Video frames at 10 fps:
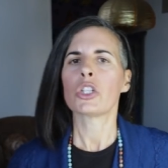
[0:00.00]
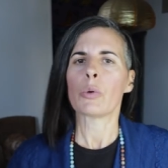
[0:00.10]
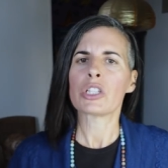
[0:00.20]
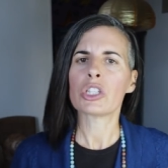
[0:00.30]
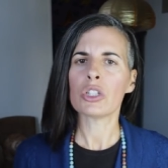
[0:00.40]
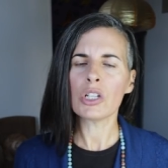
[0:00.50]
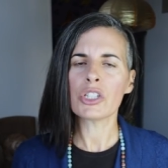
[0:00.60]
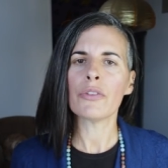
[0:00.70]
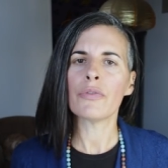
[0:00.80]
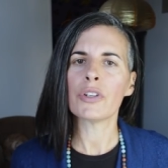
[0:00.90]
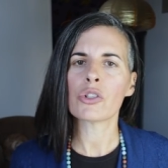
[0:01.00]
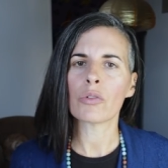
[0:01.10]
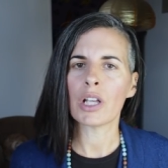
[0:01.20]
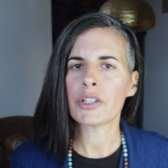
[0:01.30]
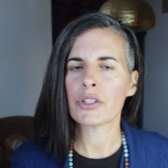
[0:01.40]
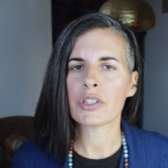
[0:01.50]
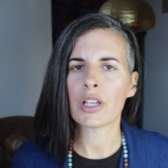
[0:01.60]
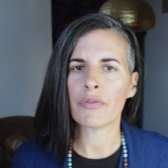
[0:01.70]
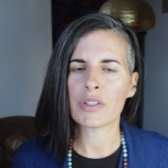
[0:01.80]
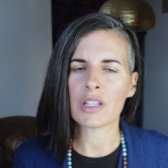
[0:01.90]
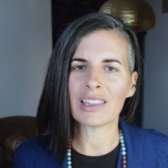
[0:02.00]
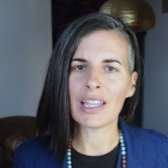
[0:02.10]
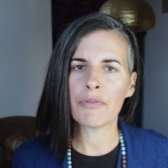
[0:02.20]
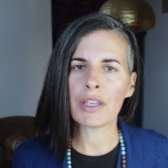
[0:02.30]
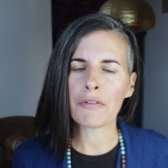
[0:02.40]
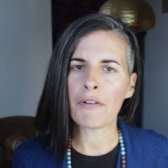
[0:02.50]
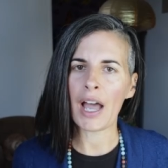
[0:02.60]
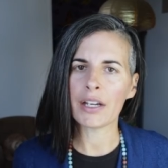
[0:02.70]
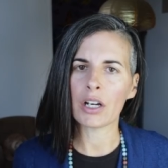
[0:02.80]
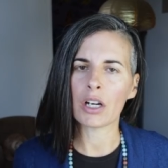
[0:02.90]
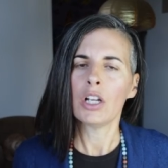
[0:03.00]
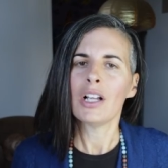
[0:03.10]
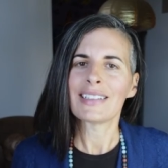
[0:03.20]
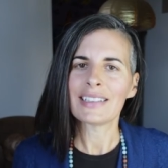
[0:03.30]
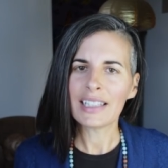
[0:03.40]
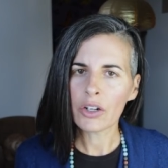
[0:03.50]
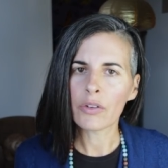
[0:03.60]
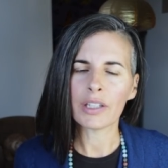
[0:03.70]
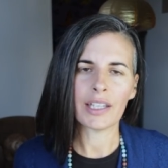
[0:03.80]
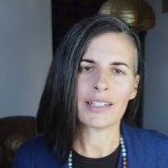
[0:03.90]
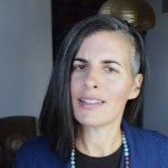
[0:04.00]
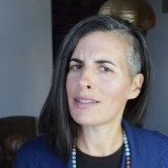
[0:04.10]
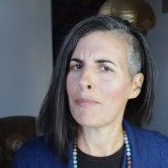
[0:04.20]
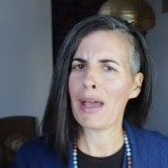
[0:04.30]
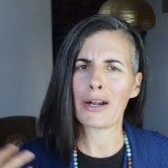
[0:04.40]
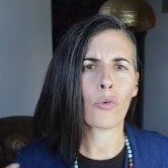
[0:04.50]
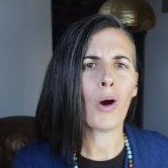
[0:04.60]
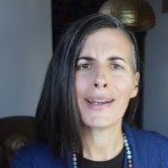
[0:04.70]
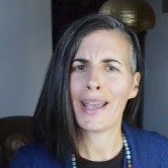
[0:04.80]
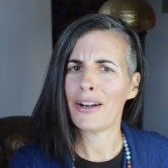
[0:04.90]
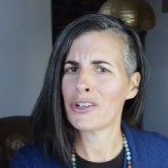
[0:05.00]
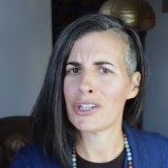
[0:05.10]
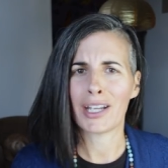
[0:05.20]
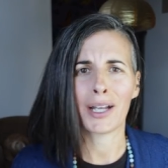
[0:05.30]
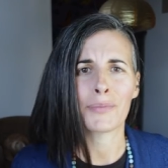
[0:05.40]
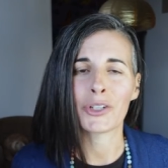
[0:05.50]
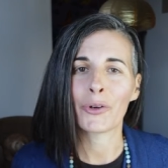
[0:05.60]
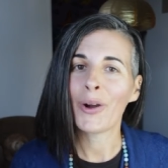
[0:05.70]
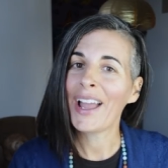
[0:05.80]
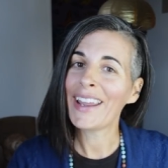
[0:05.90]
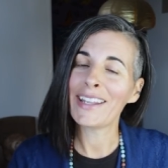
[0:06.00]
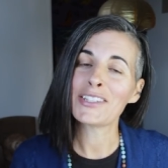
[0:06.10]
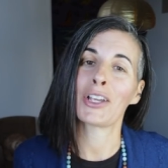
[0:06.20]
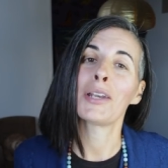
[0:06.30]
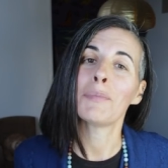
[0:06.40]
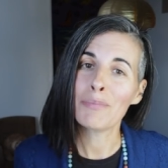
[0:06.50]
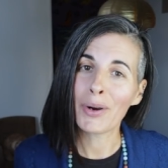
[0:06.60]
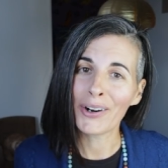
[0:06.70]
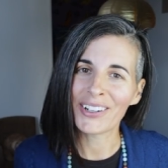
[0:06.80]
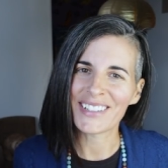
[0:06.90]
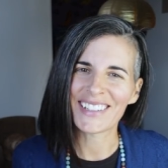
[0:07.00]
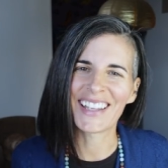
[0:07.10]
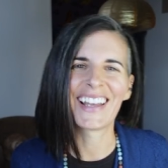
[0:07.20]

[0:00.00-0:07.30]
So as soon as you visualize yourself as a living fire, literally, it doesn't matter what energy comes your way, it's gonna be burned,